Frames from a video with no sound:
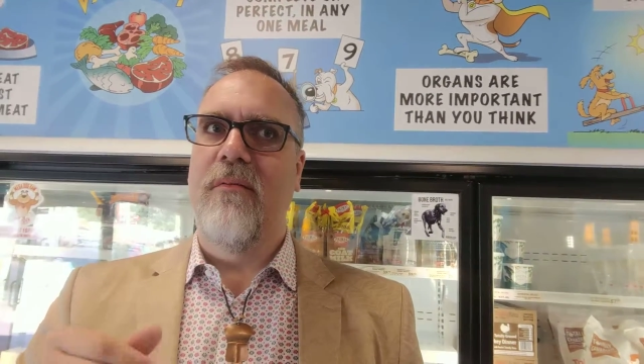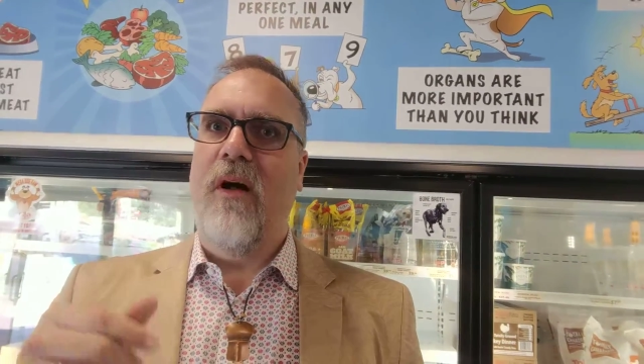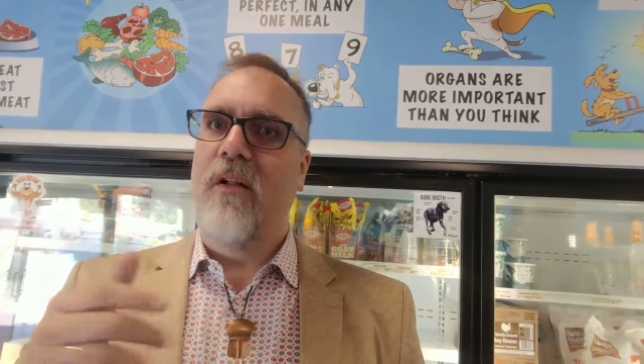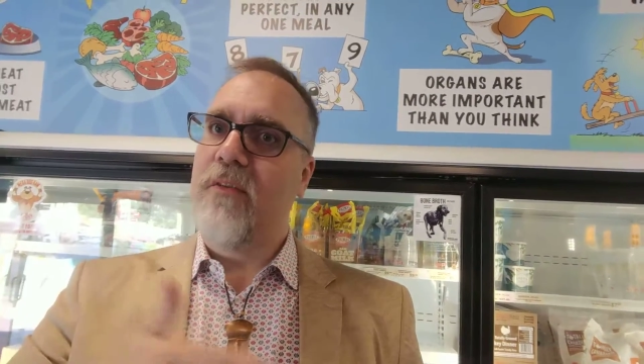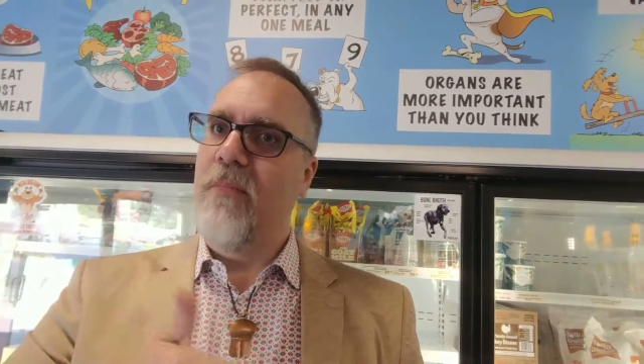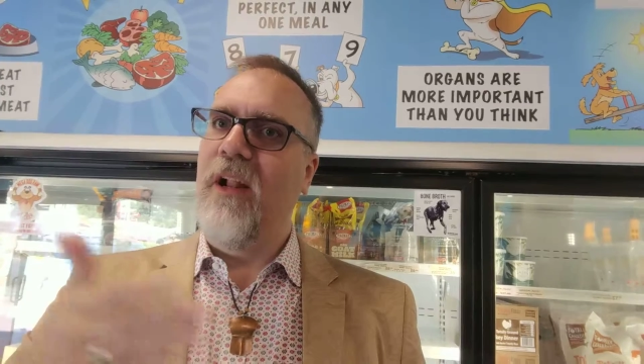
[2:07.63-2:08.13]

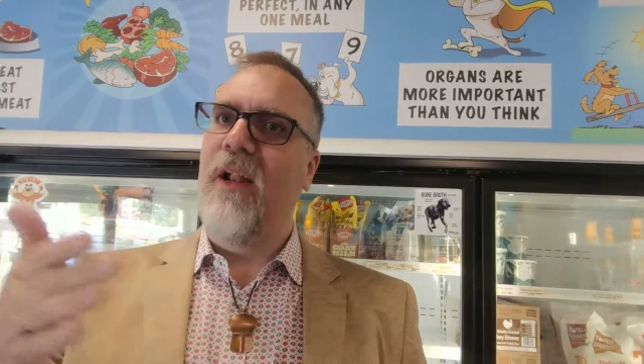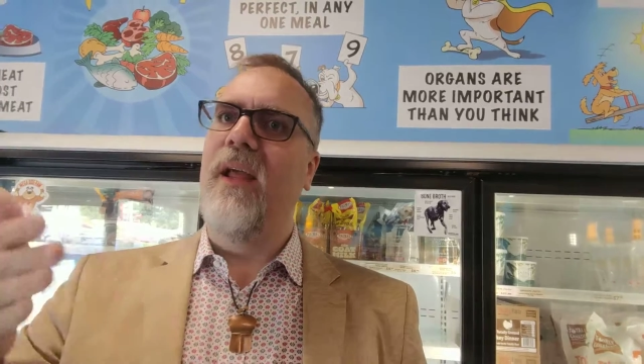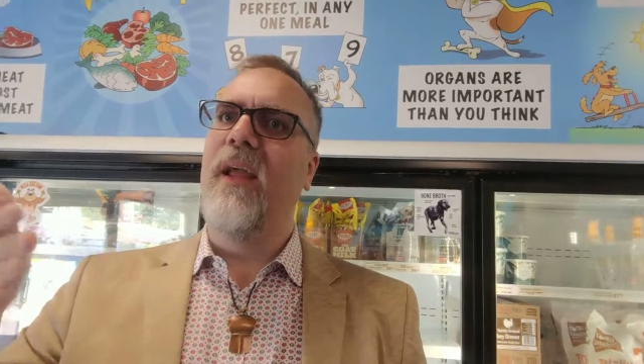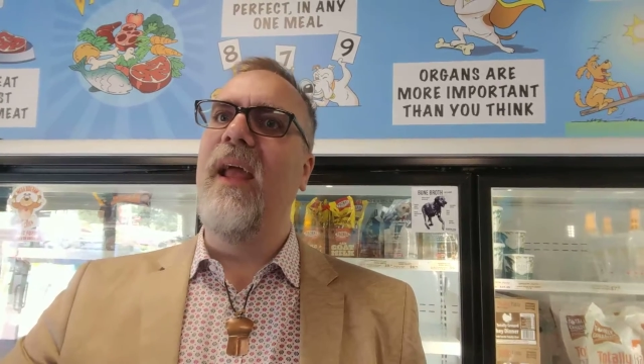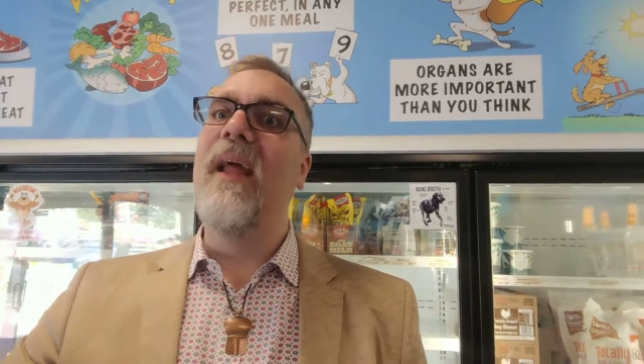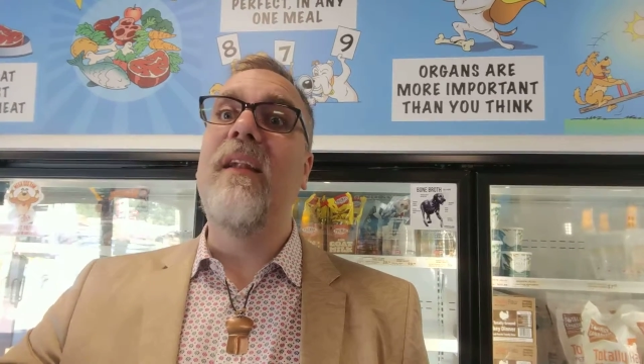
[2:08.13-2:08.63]

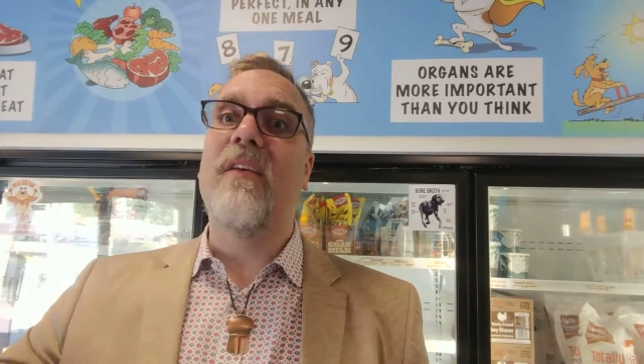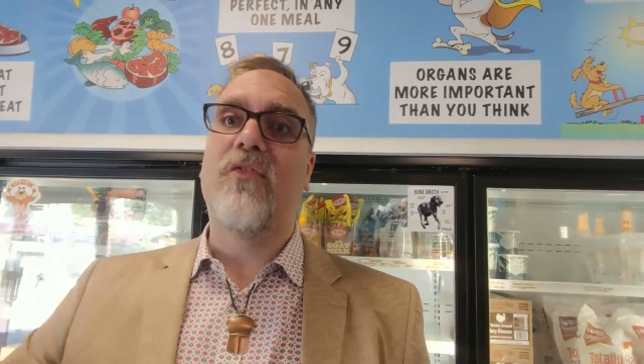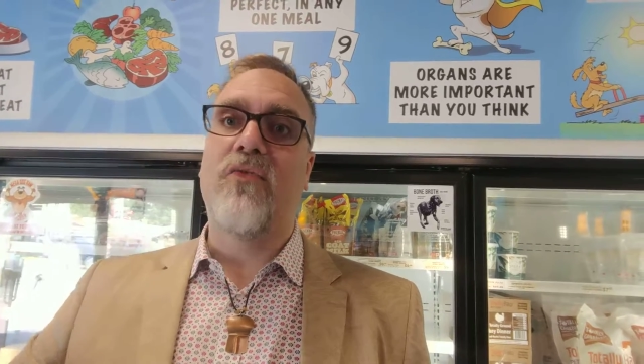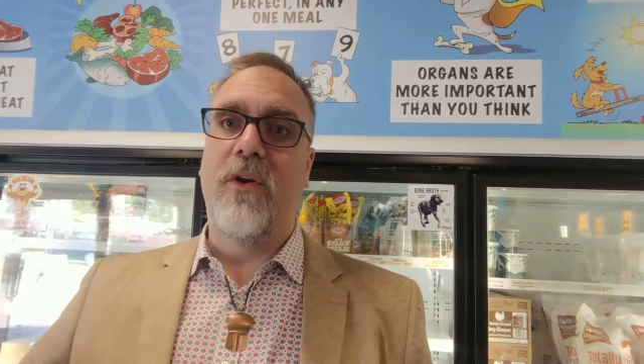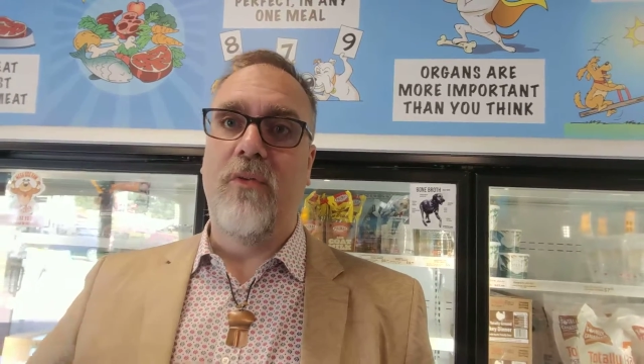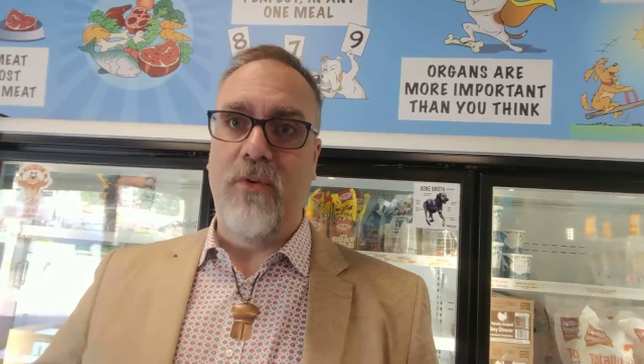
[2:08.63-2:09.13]
ultimately
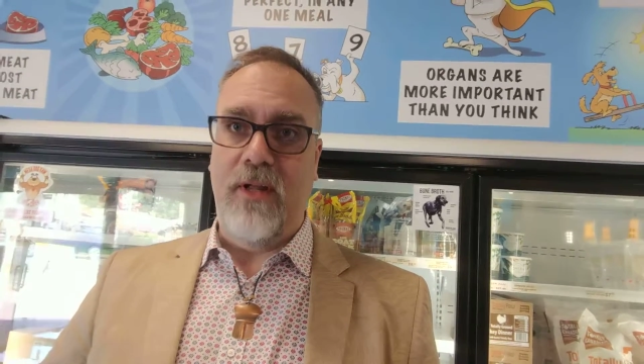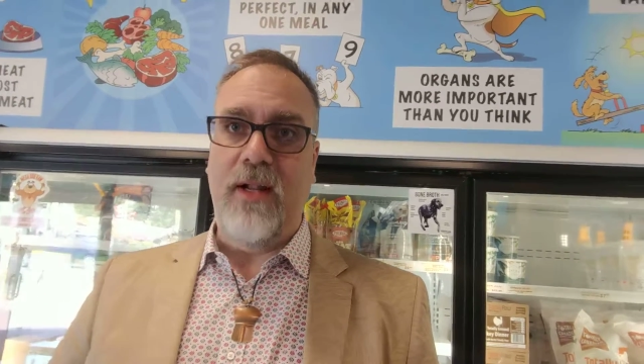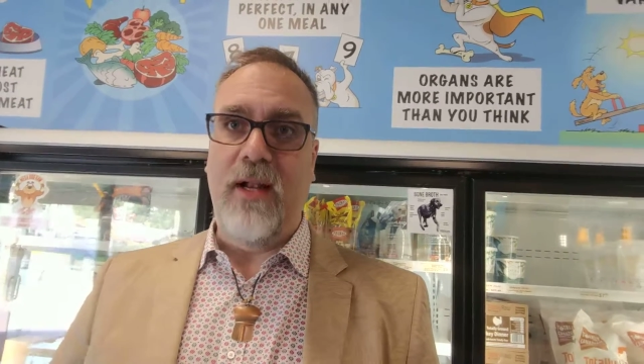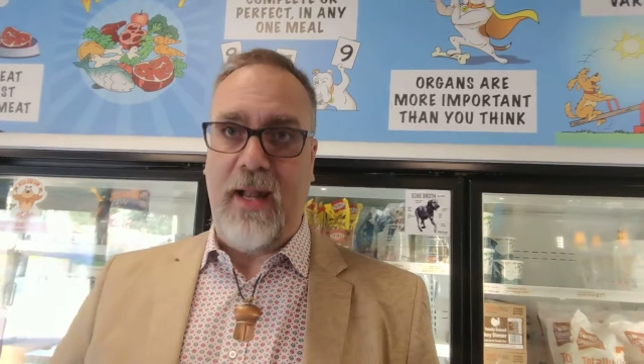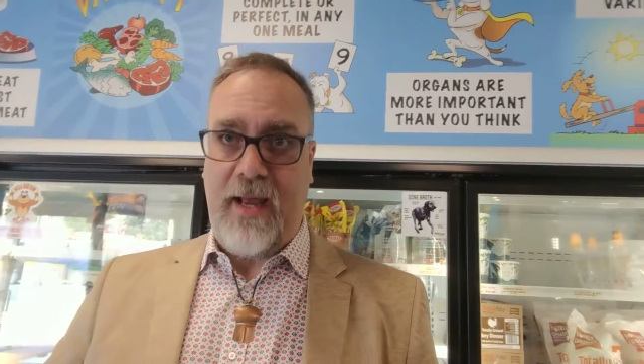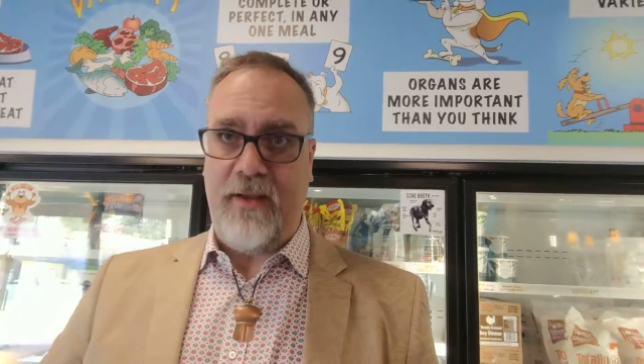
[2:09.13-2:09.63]
industry
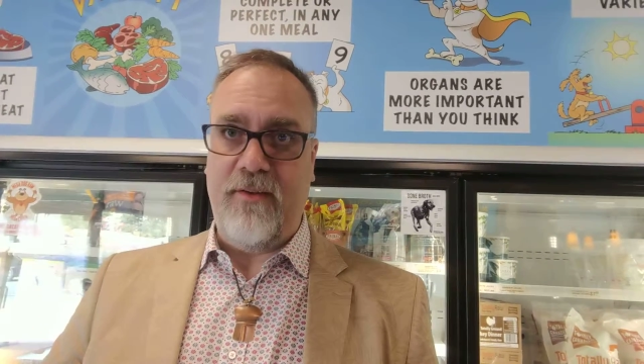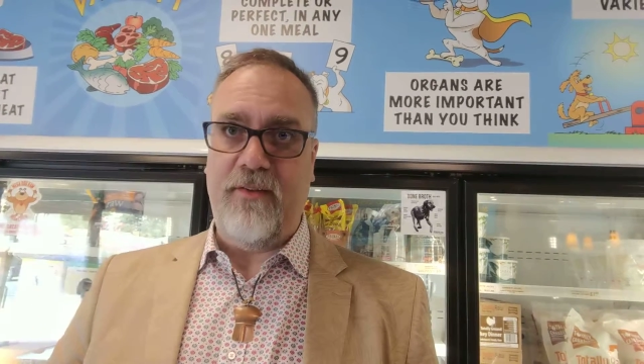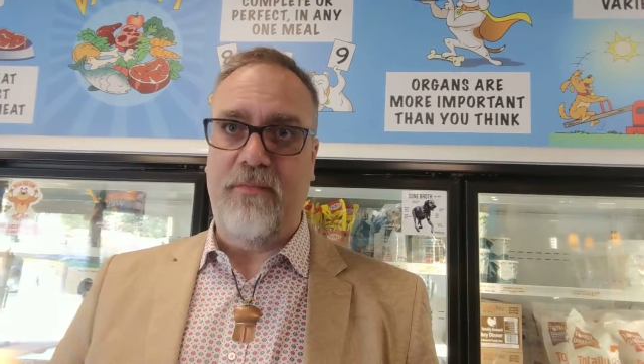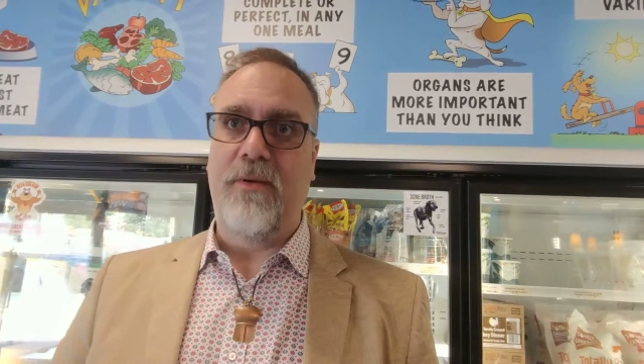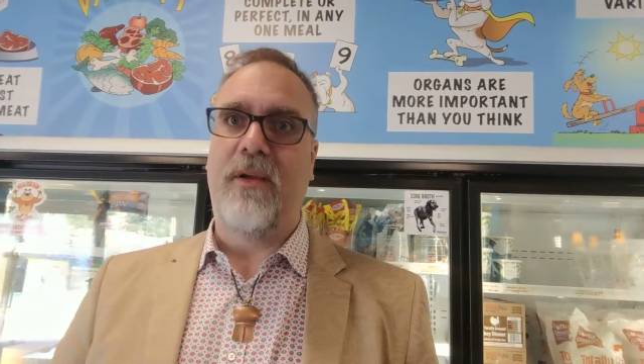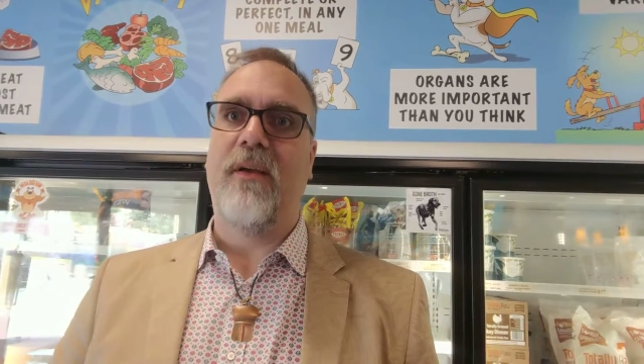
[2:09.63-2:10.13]
really
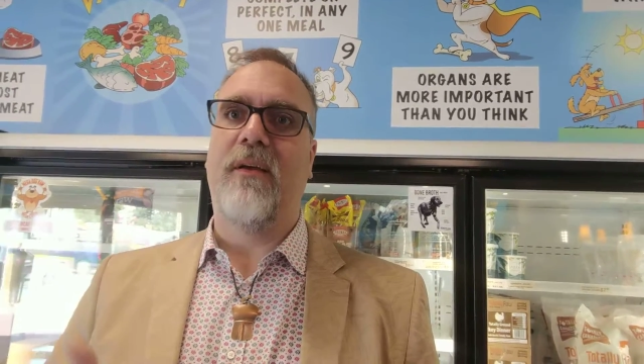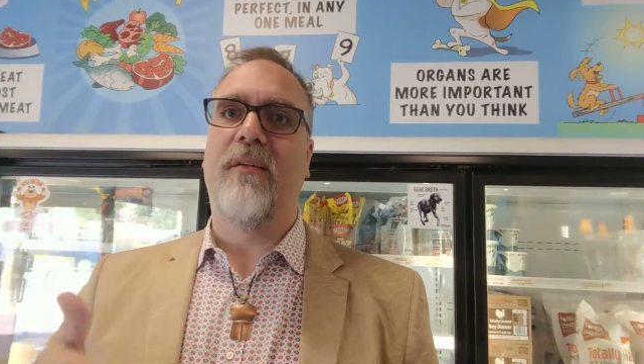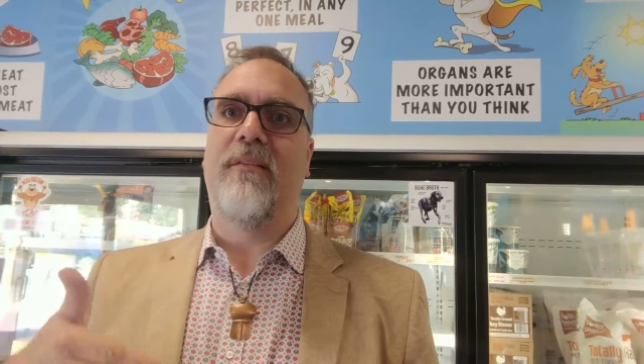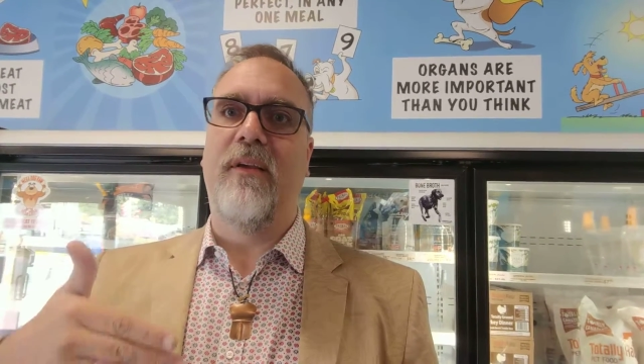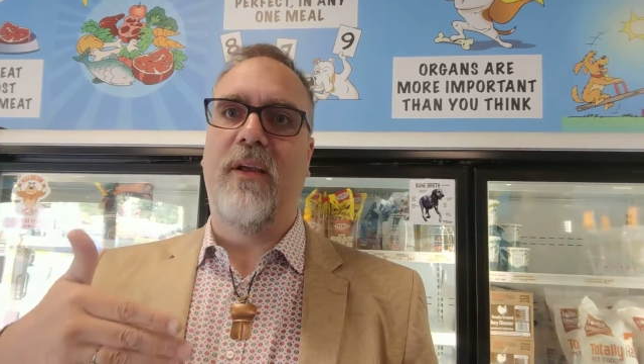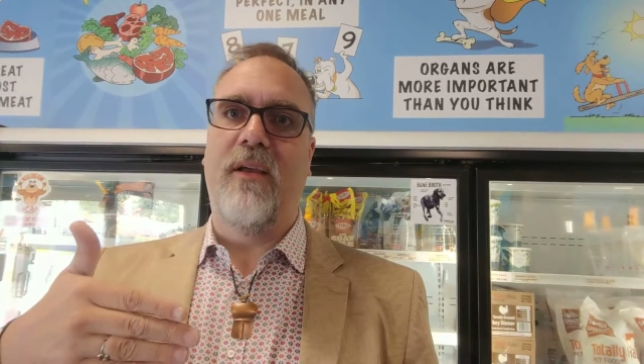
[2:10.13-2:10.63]
likes,
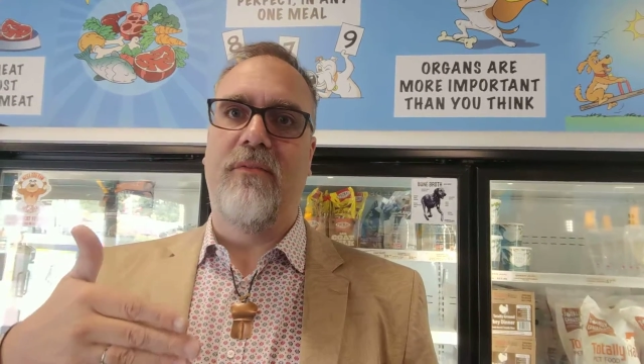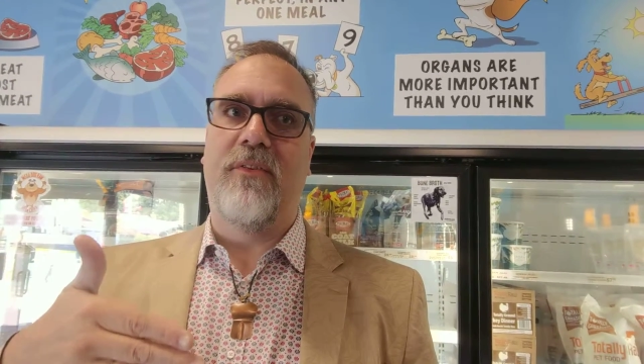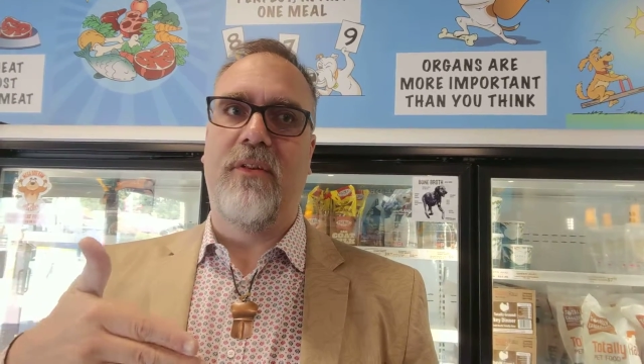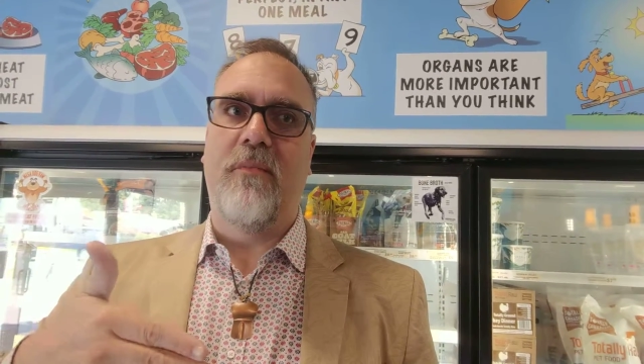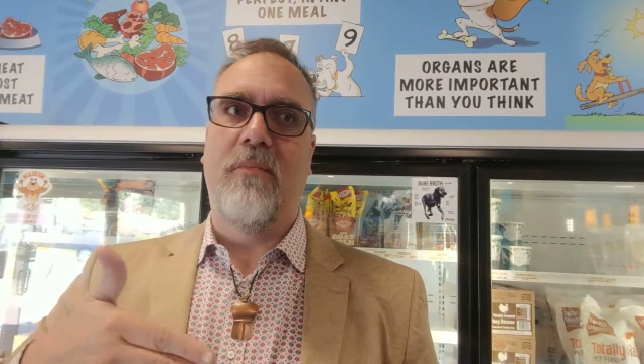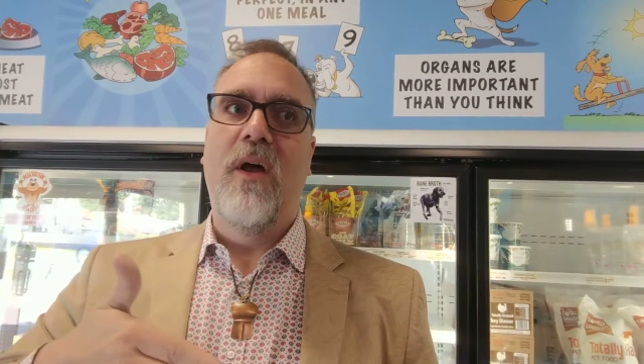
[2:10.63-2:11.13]
because it gives
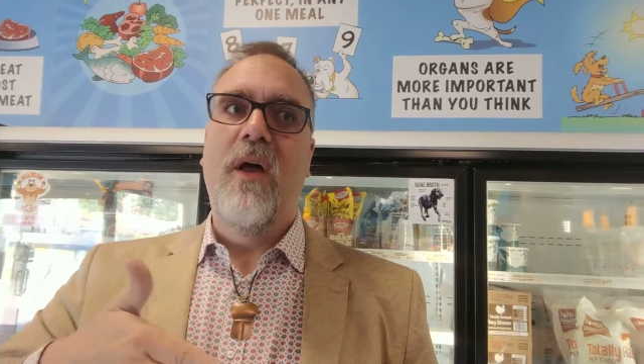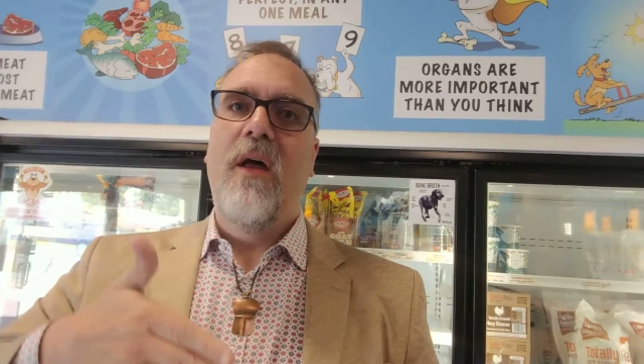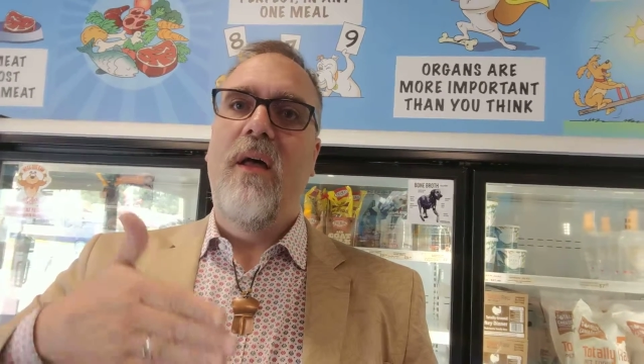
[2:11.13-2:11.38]
them